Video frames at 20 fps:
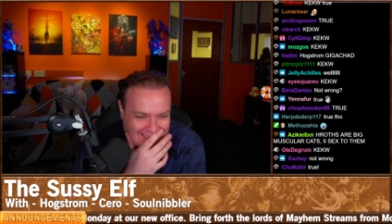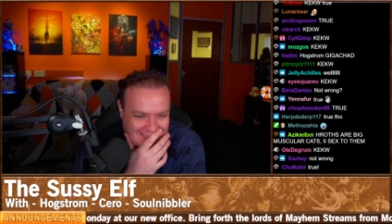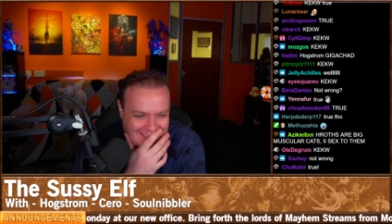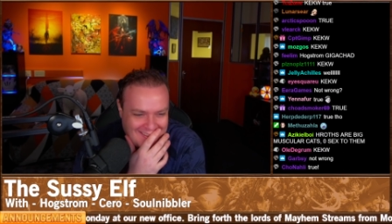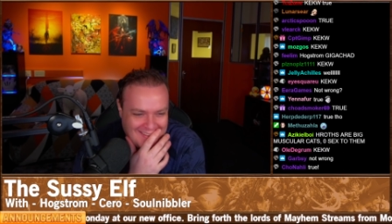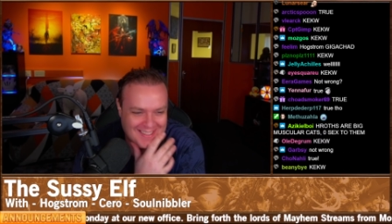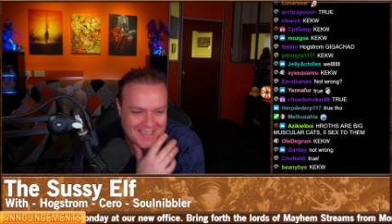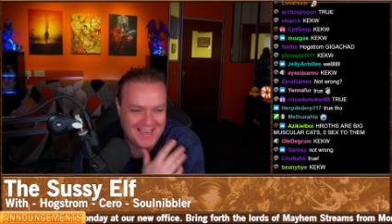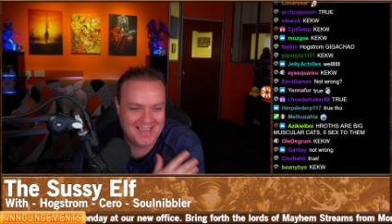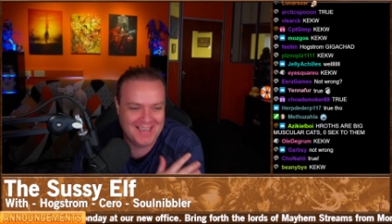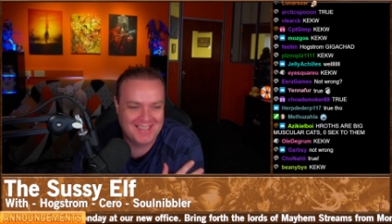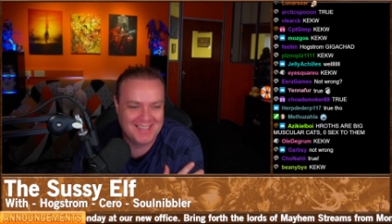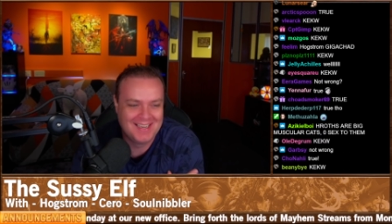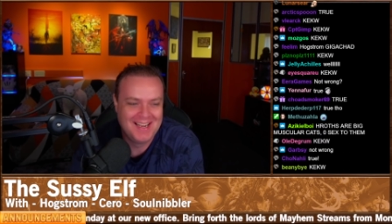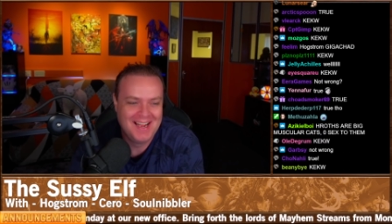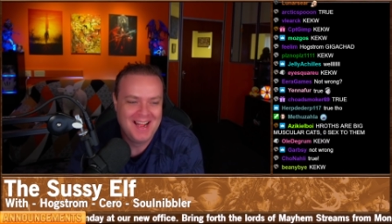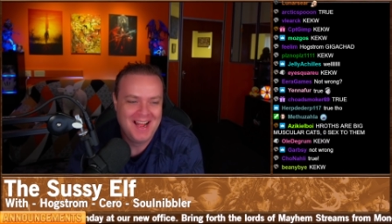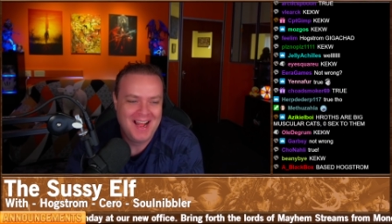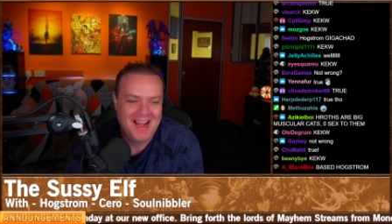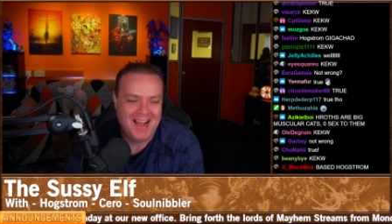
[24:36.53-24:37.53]
sated
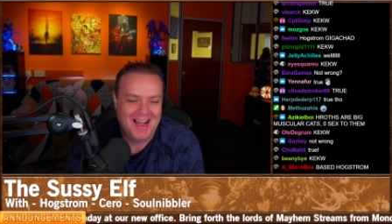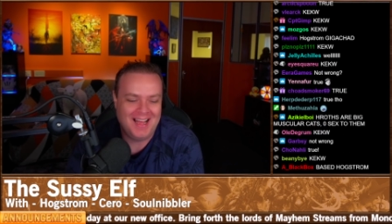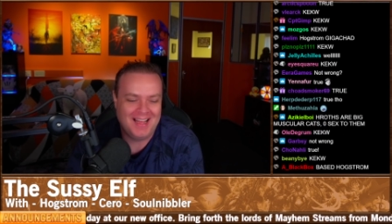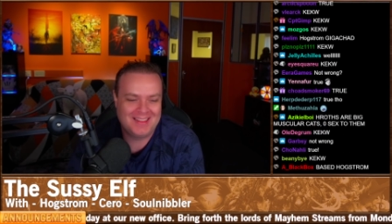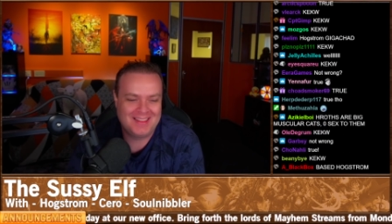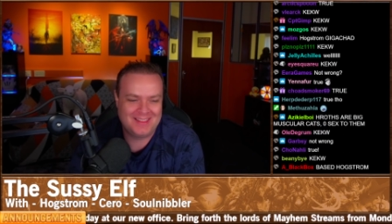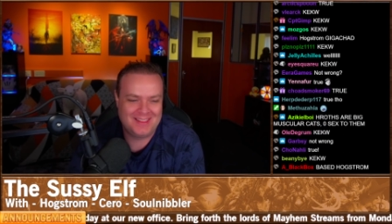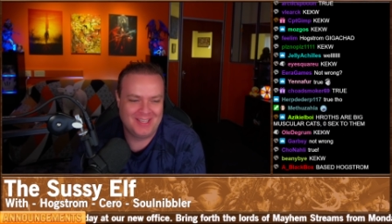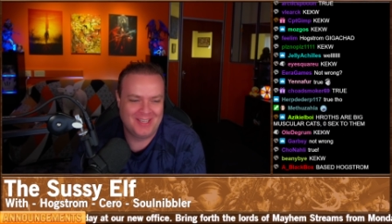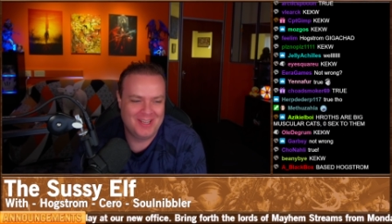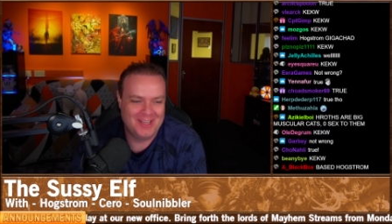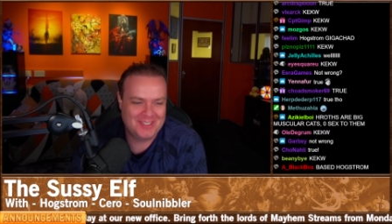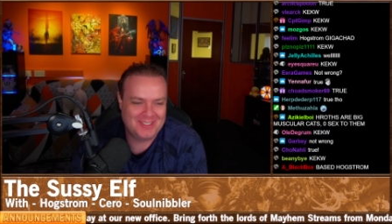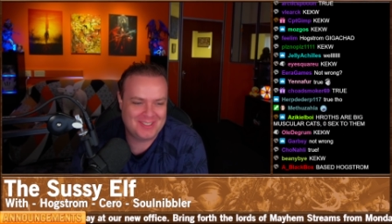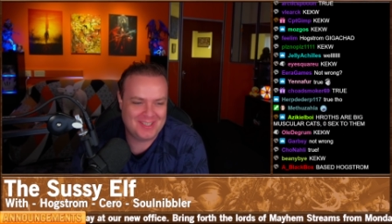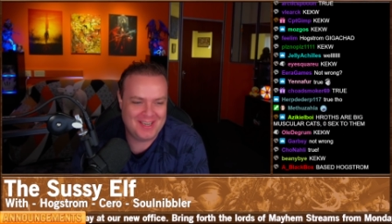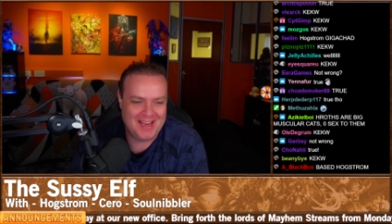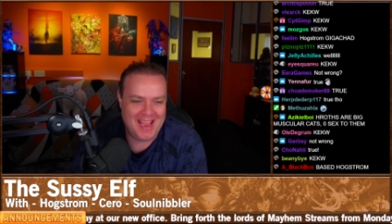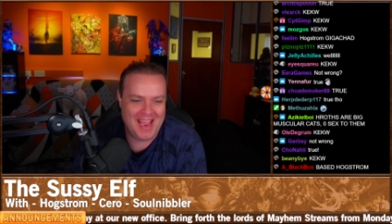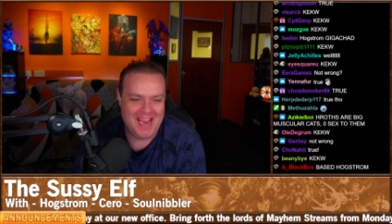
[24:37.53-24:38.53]
our
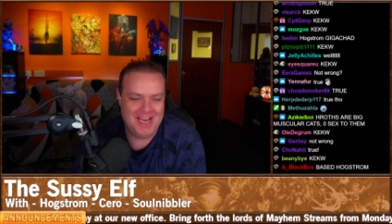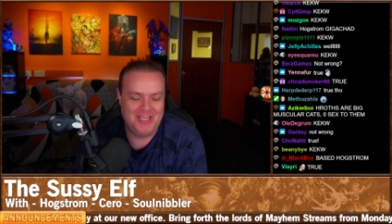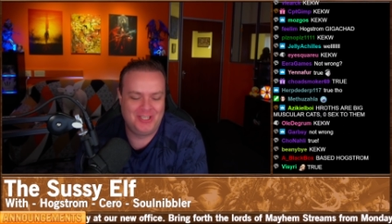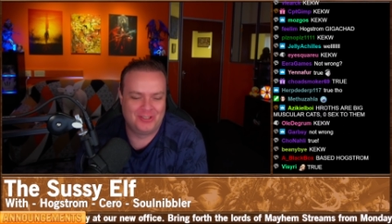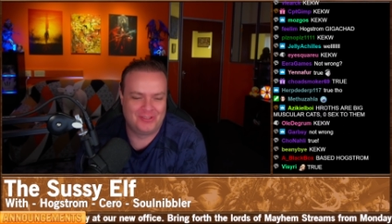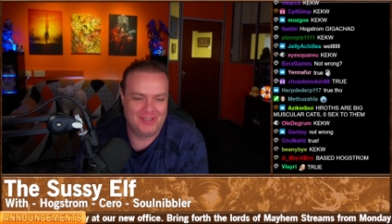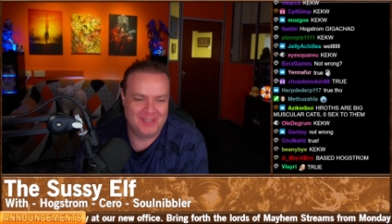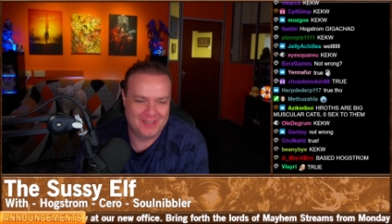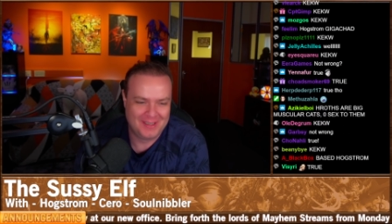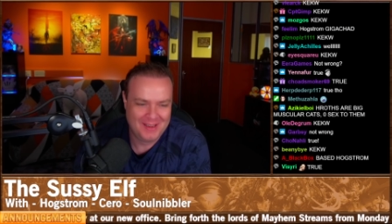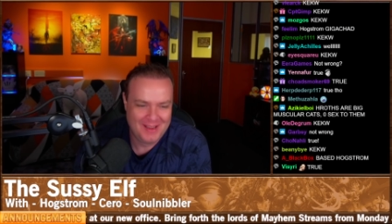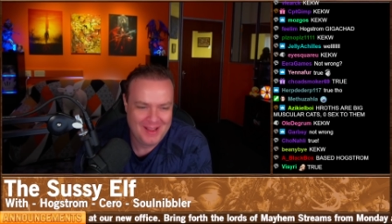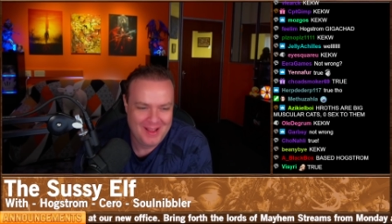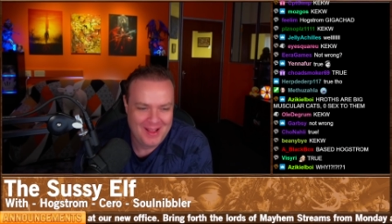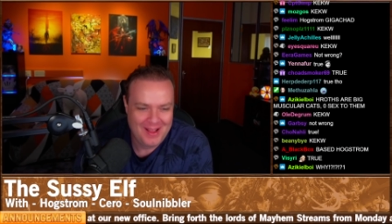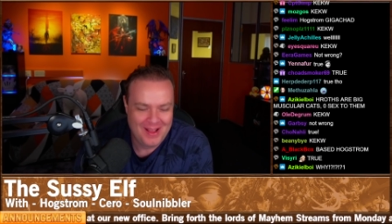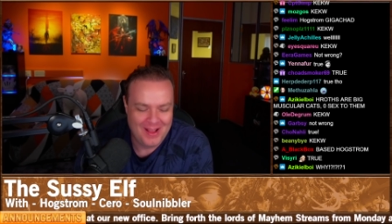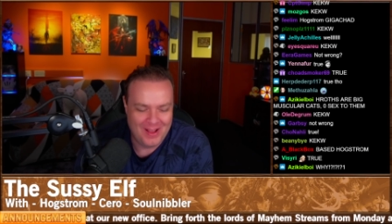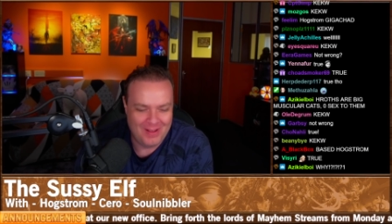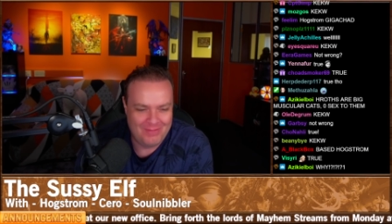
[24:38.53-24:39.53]
thirst and hatred
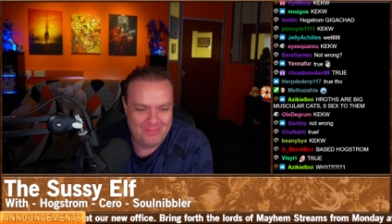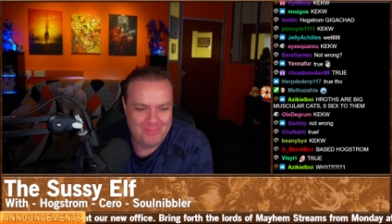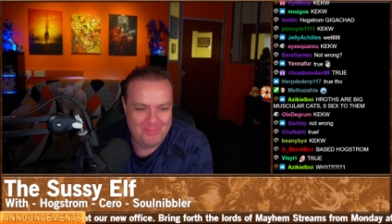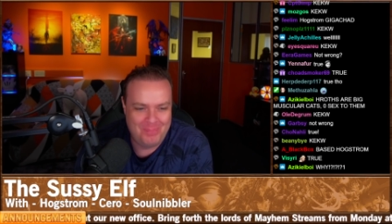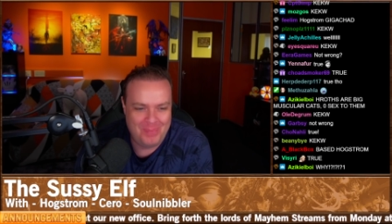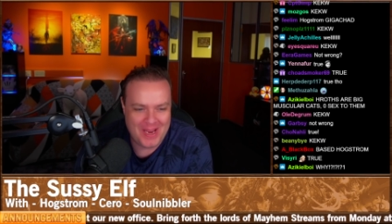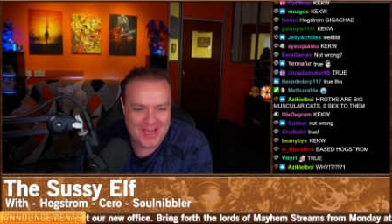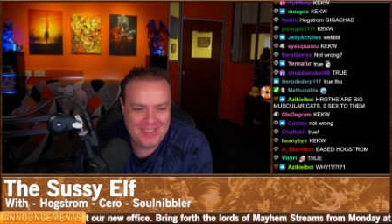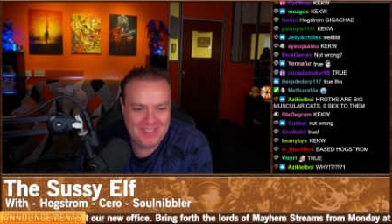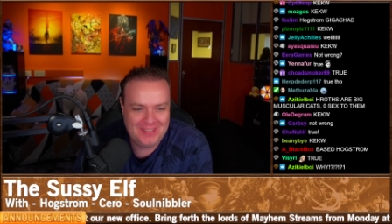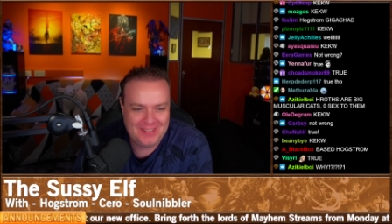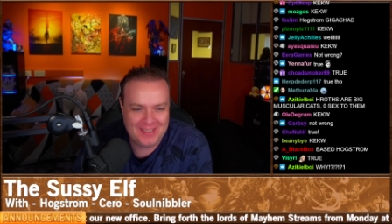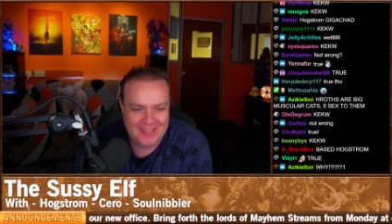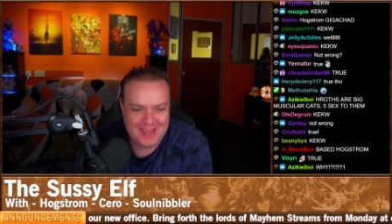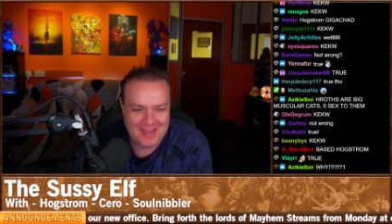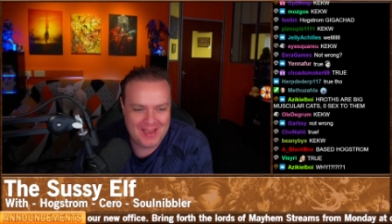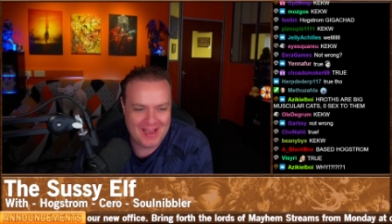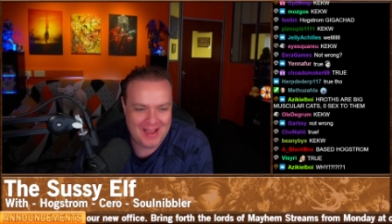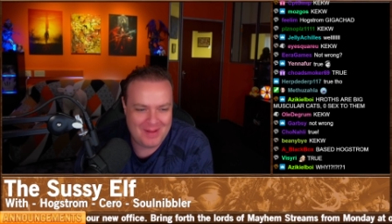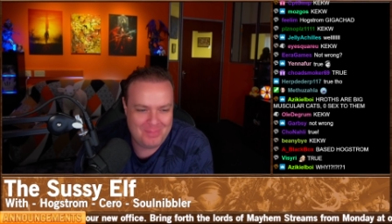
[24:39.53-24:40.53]
of
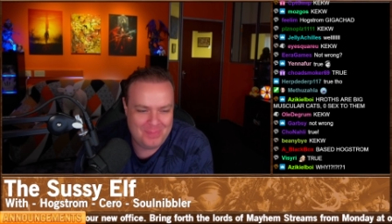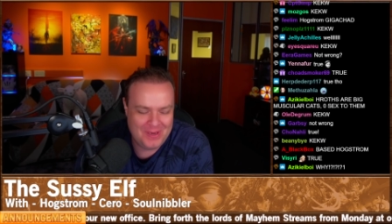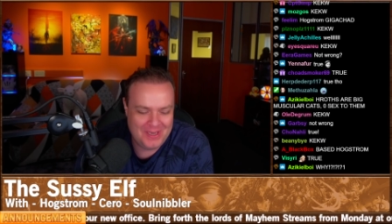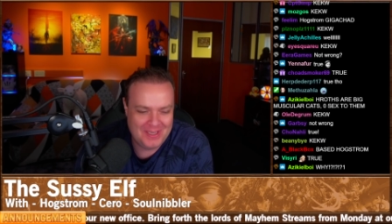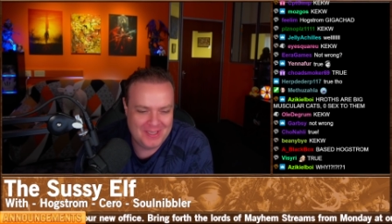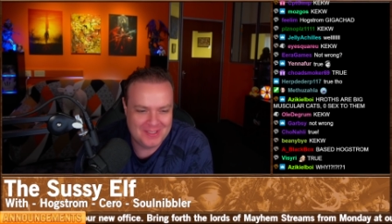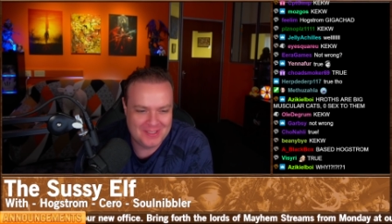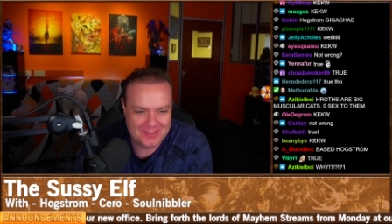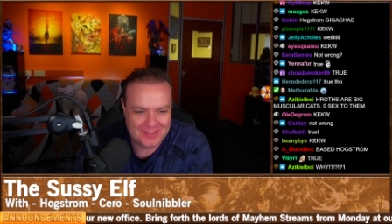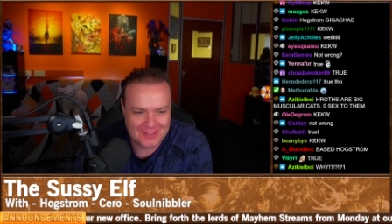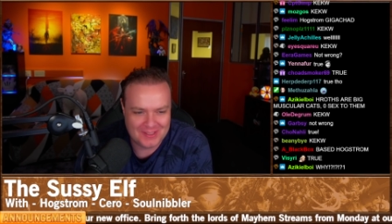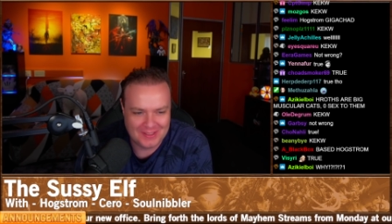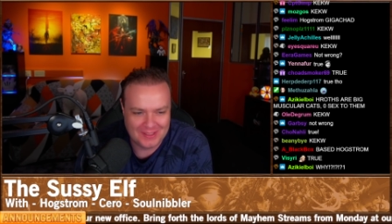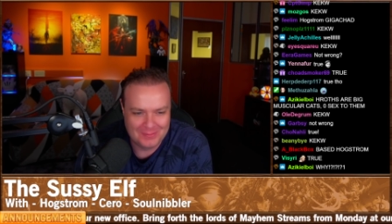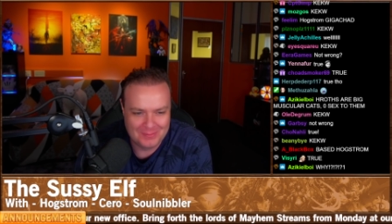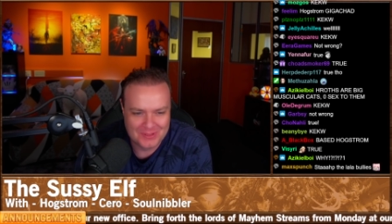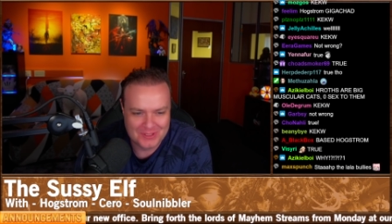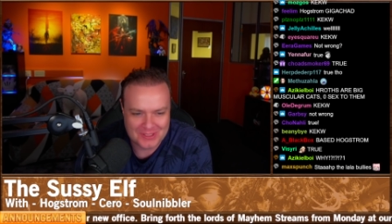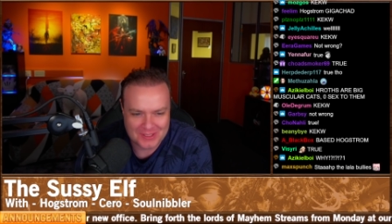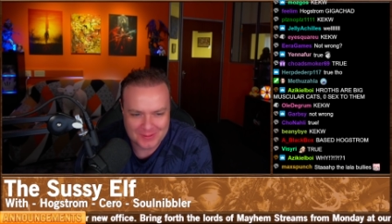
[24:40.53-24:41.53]
basic ERPers in
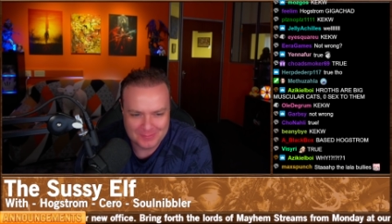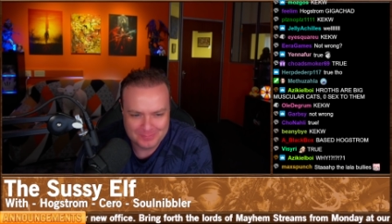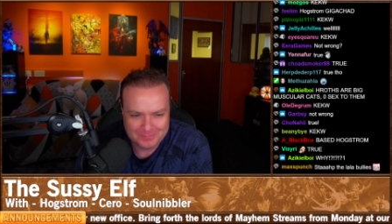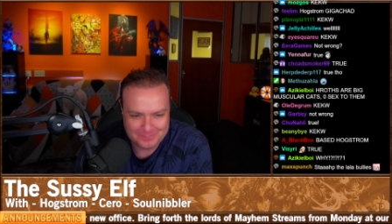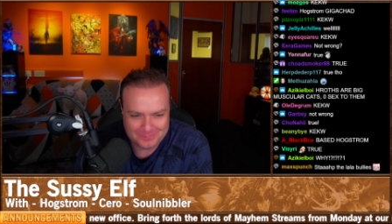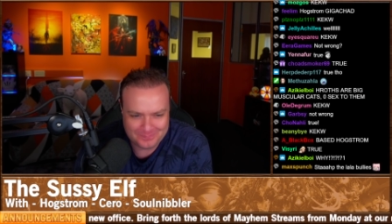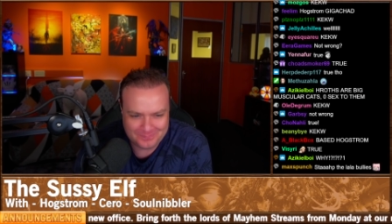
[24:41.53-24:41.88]
Limsa.